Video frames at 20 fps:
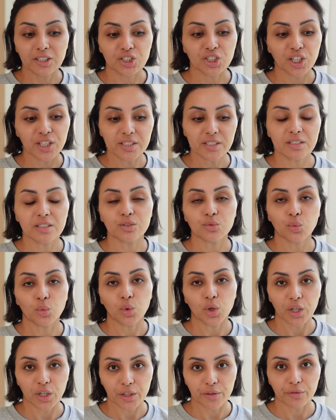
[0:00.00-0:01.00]
just doesn't
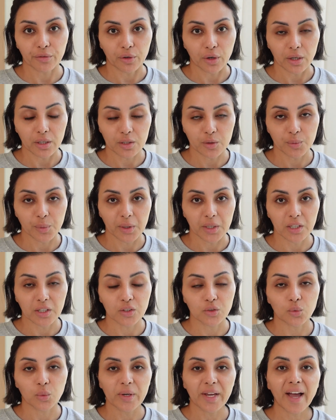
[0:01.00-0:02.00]
work for us
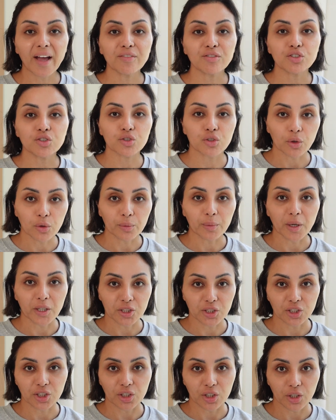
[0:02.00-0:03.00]
because we have so
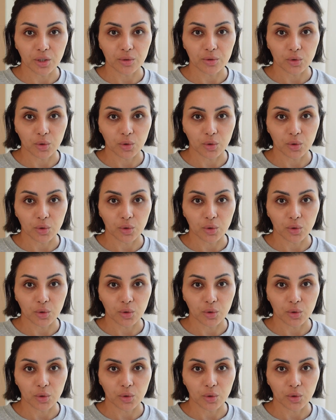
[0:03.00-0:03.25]
much that goes